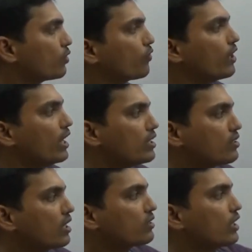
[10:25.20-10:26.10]
of
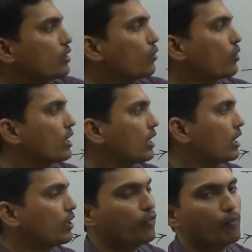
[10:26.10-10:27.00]
additional
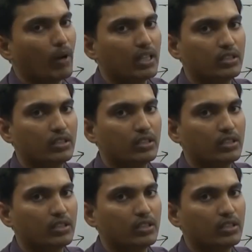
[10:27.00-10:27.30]
security, if my